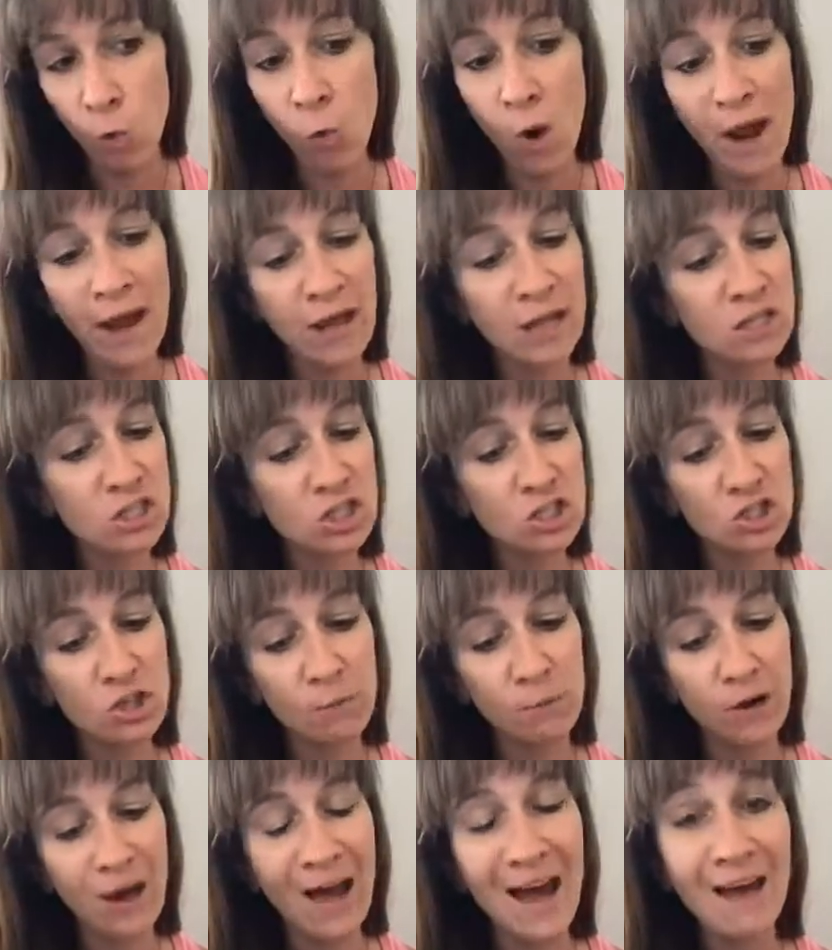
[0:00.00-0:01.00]
weighing
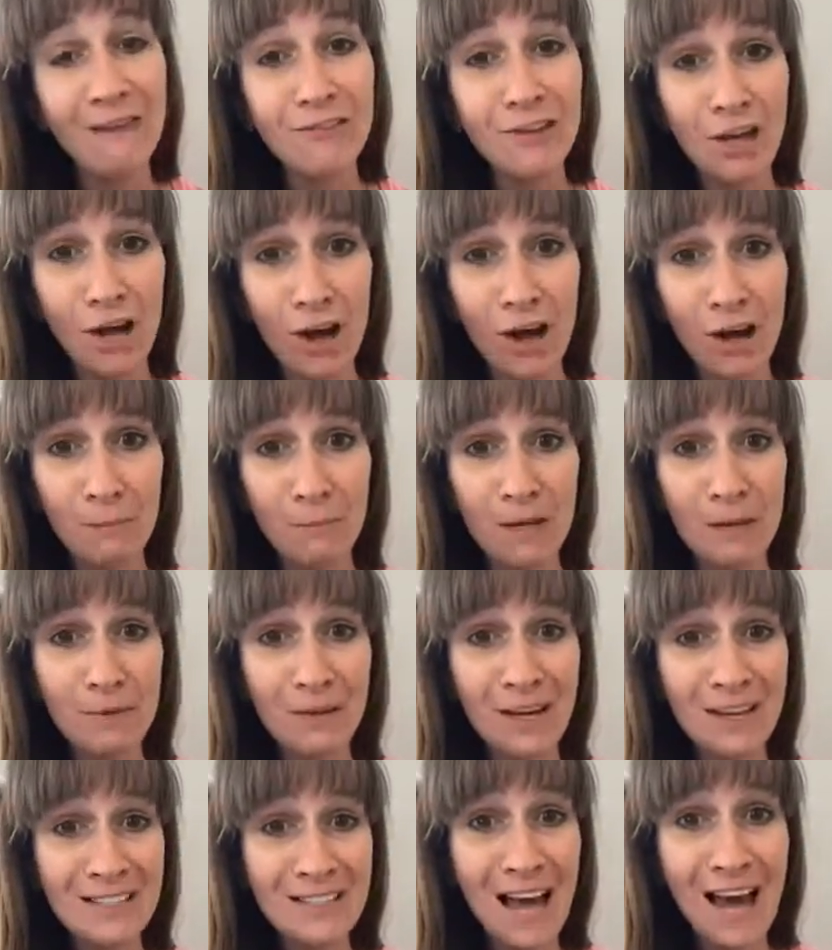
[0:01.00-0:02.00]
super heavy on me
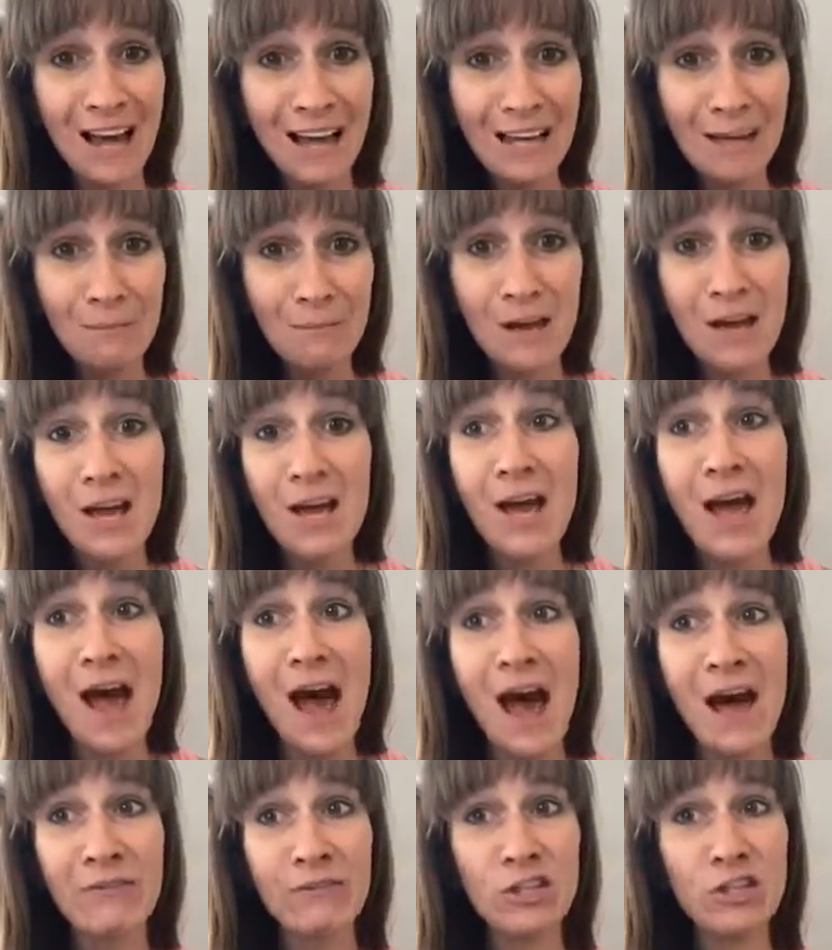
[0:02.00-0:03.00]
because I am
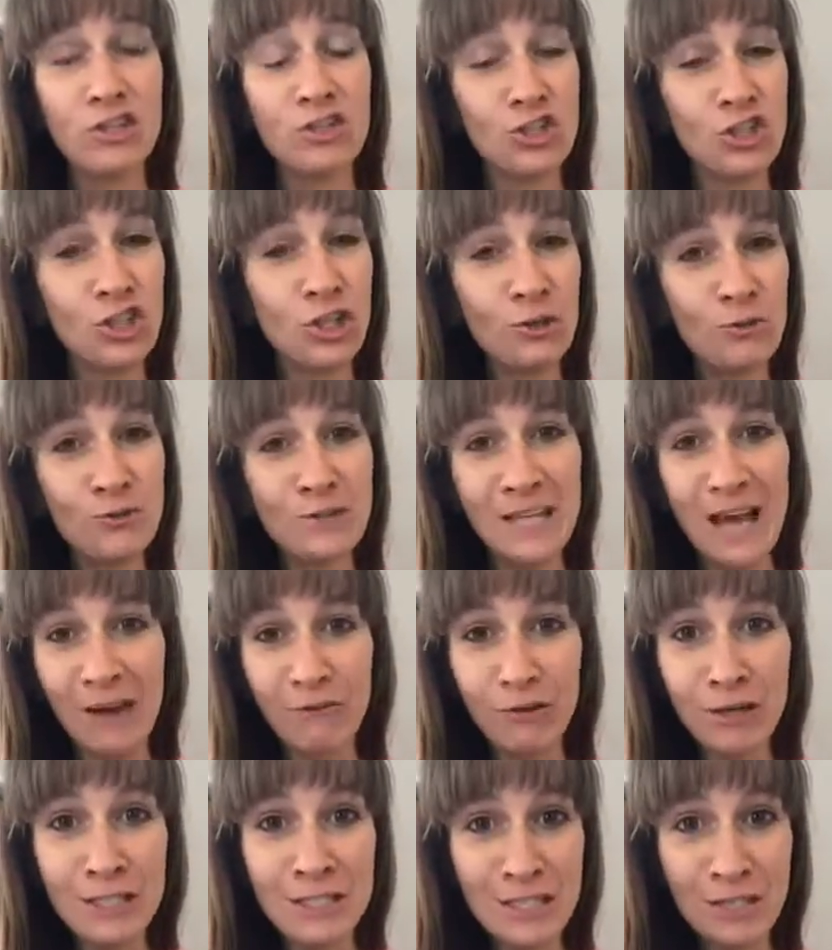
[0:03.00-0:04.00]
having to choose
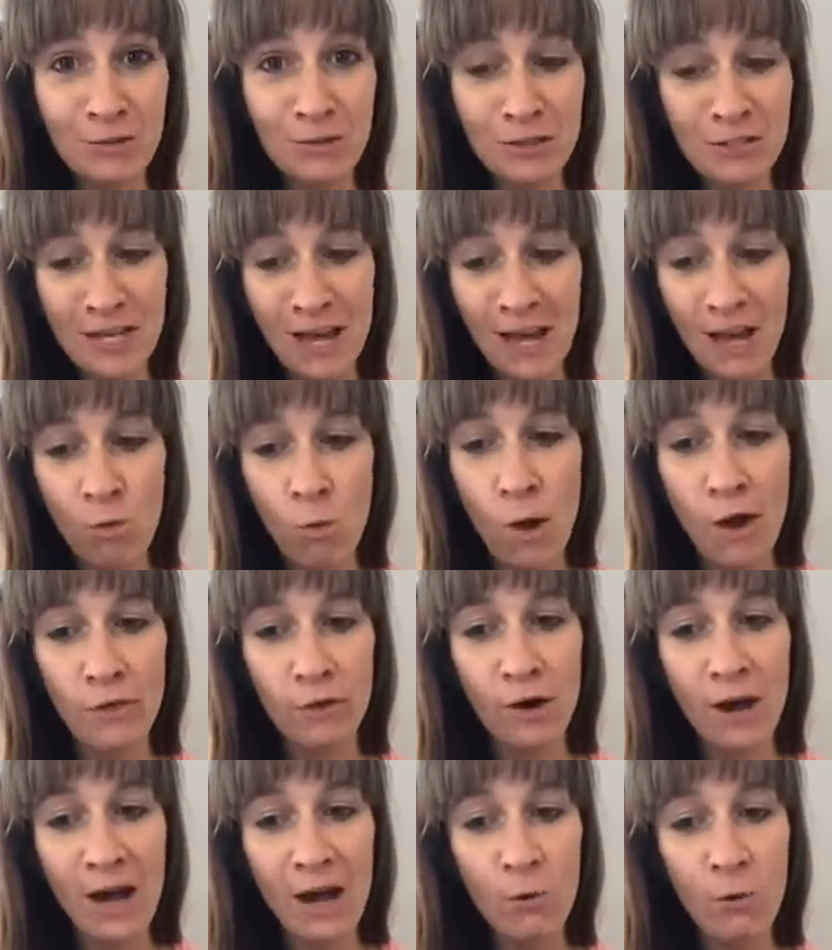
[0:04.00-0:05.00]
every single day
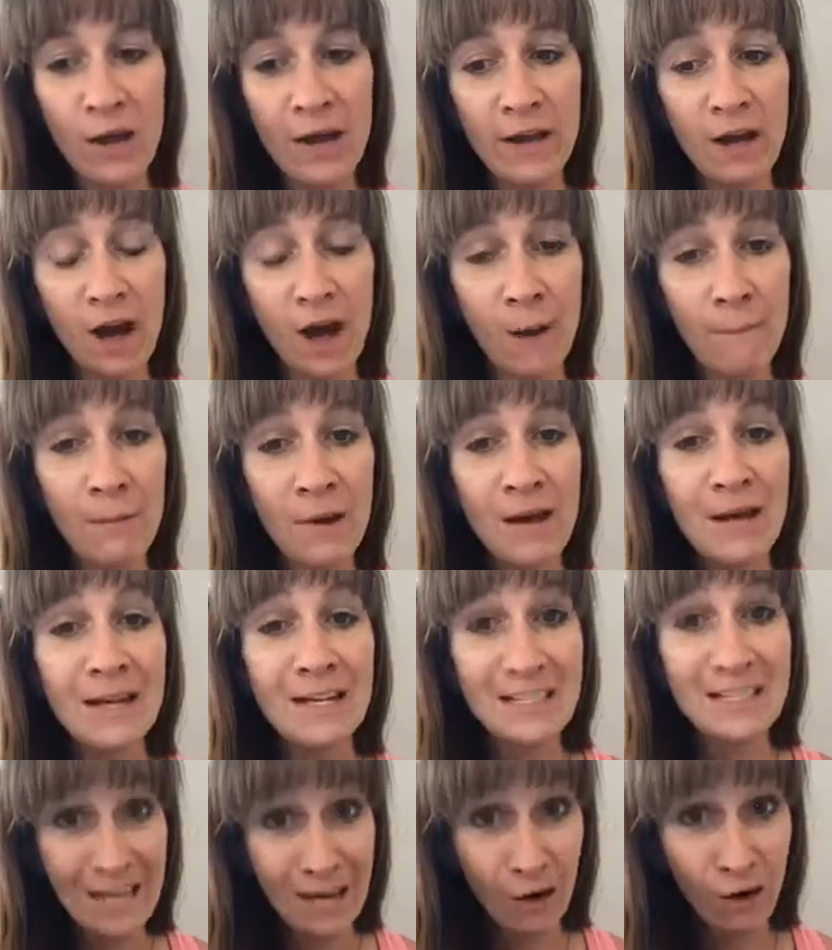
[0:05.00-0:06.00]
whether I wake up
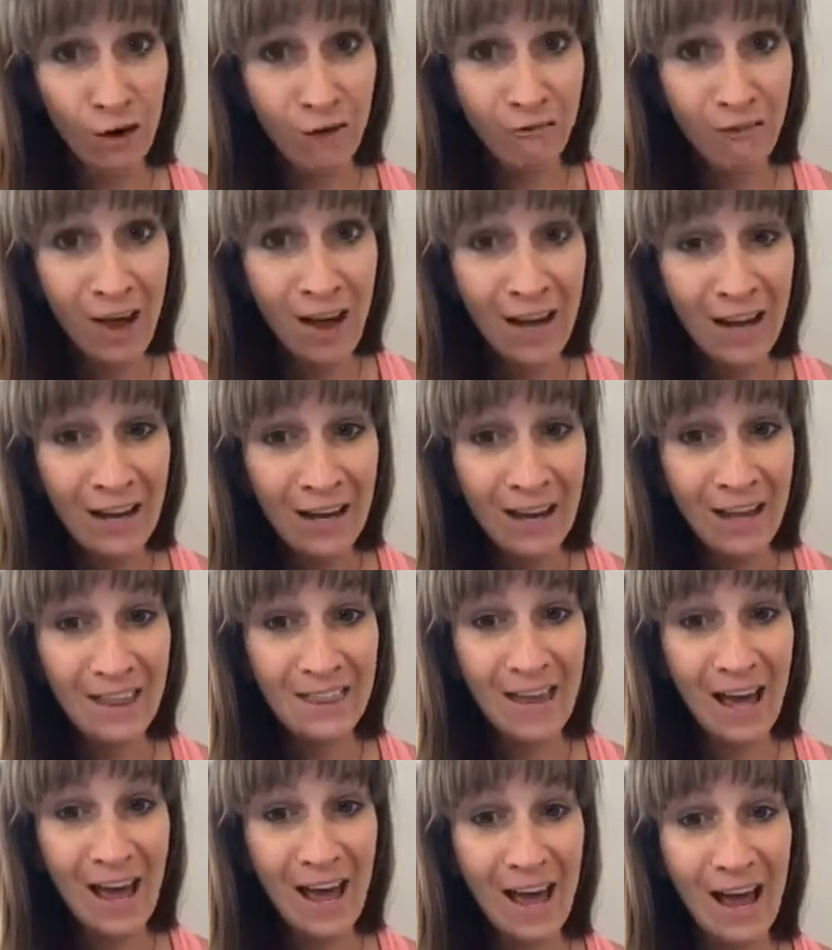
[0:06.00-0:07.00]
terrified
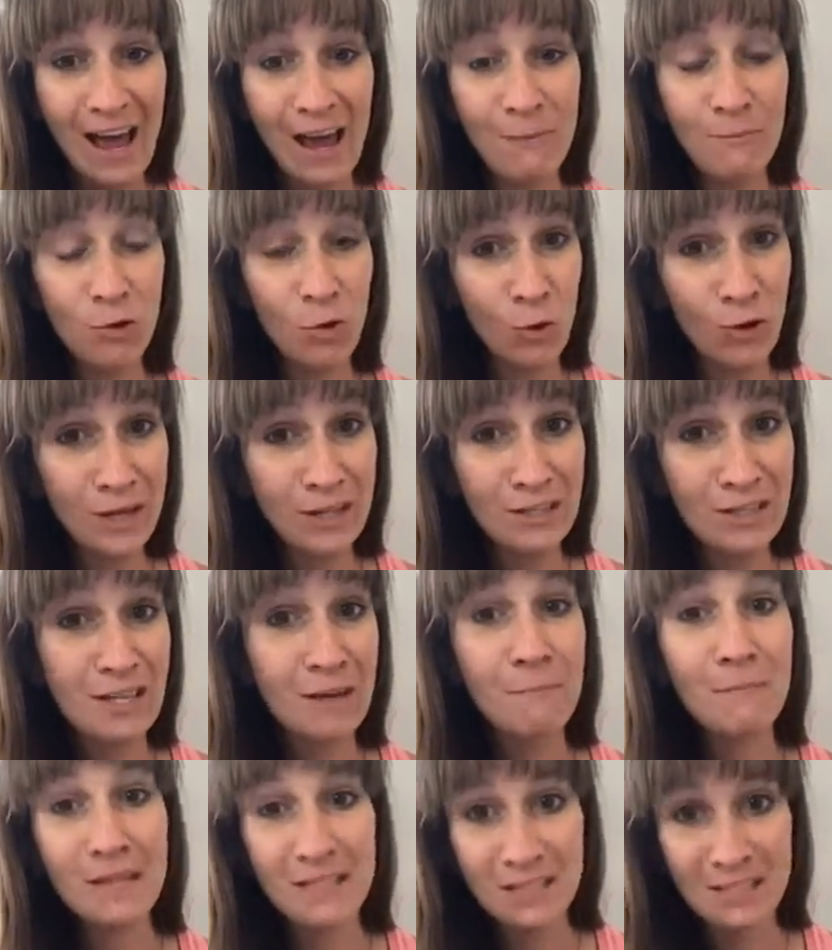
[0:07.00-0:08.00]
that I'm going
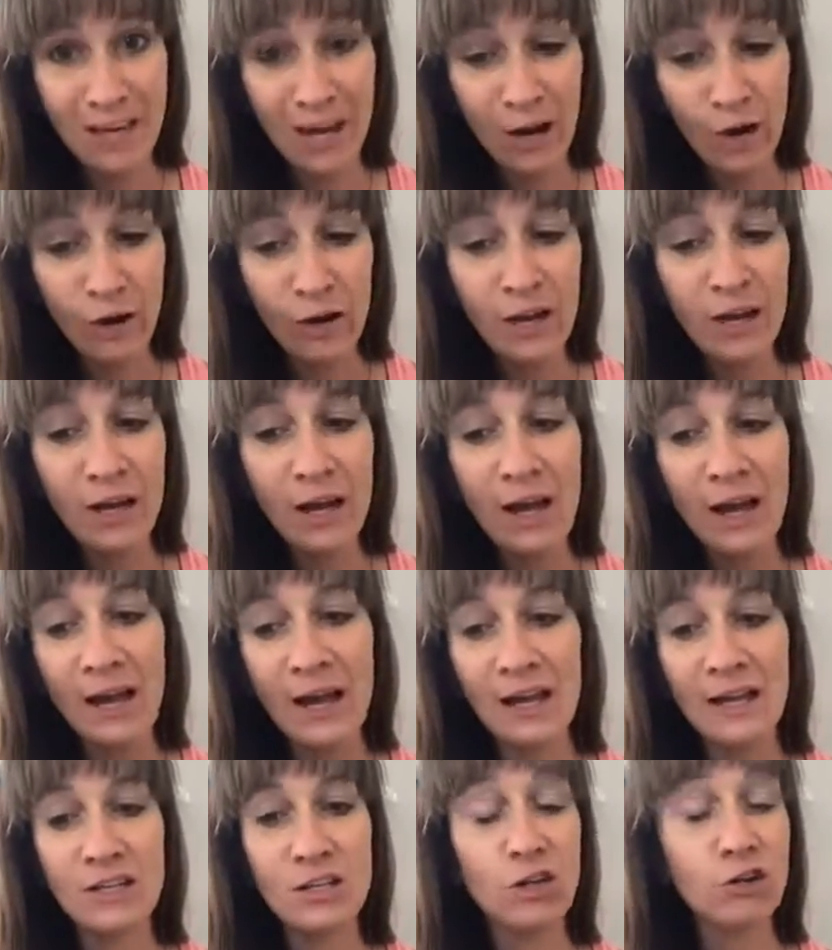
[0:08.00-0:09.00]
to miscarry
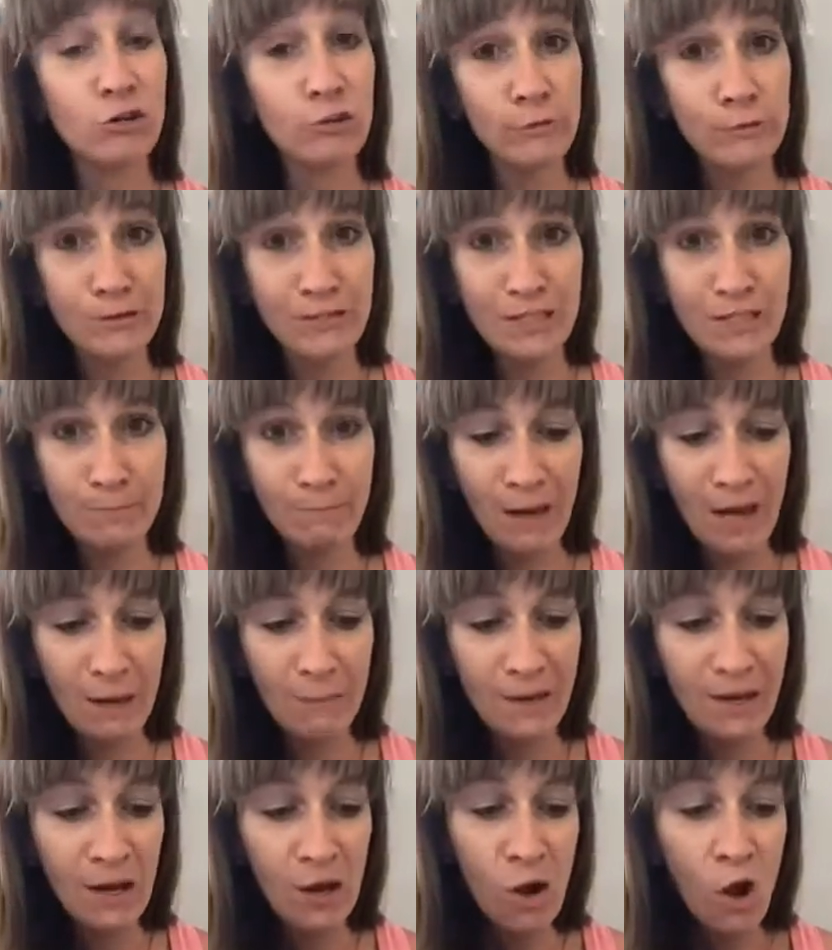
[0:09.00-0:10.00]
and lose this
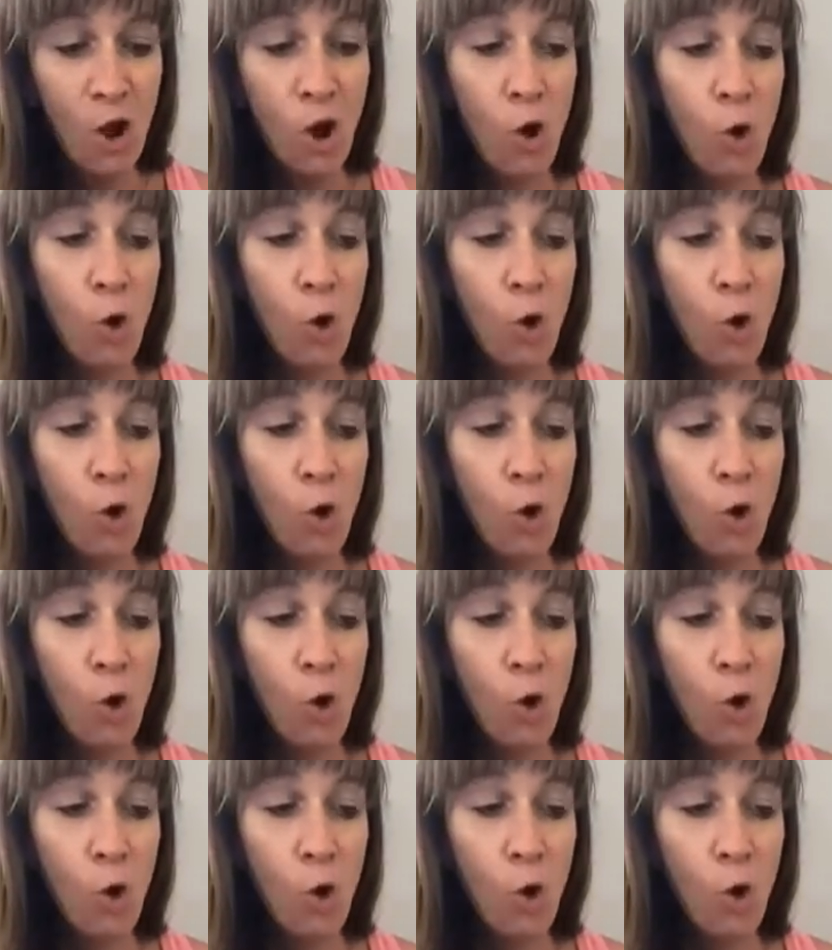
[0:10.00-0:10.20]
baby,